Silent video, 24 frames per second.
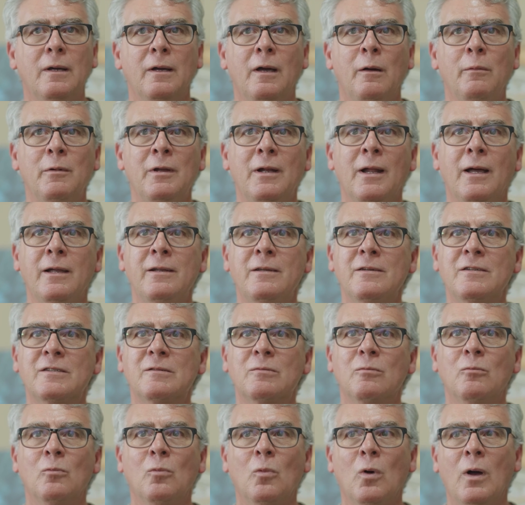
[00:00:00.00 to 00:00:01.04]
I mean, I
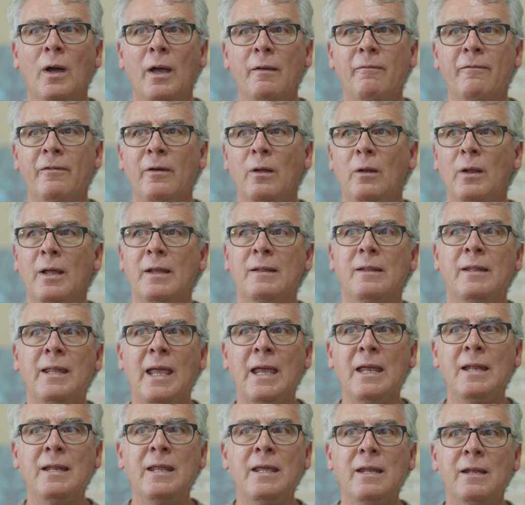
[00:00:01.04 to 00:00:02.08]
just I felt like
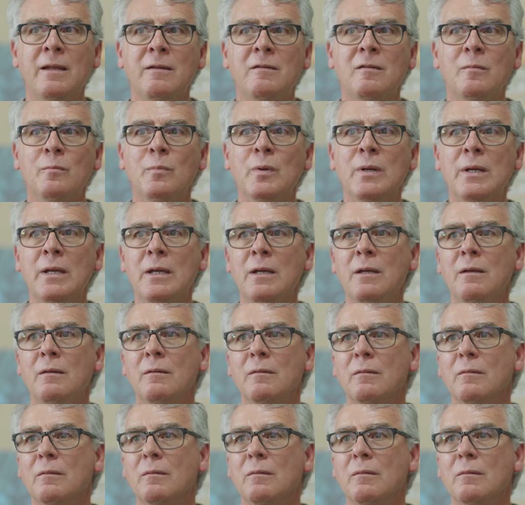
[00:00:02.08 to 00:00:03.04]
they needed to be,